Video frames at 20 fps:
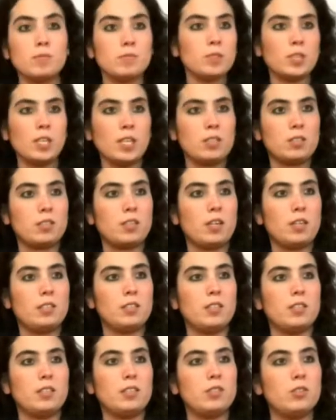
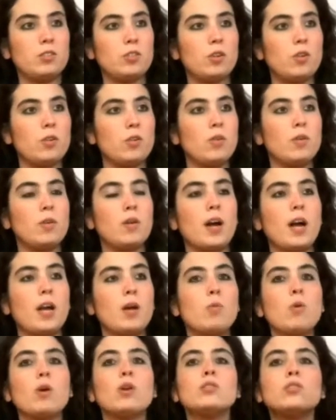Kickstarter. So I
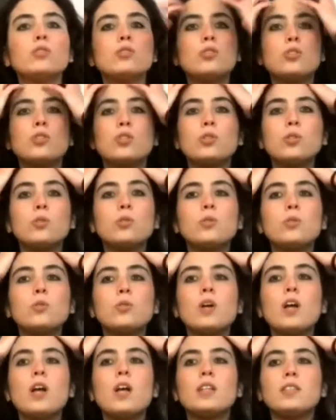want
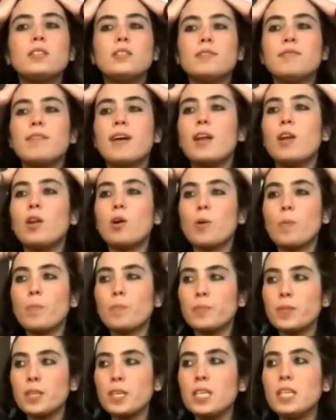to
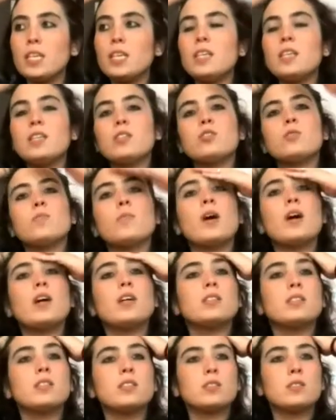develop the
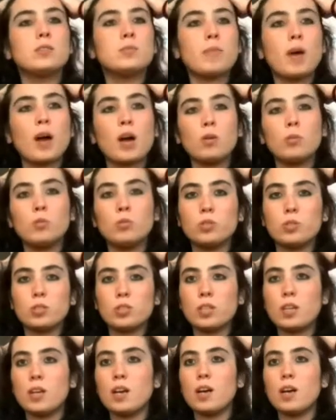smartest mouse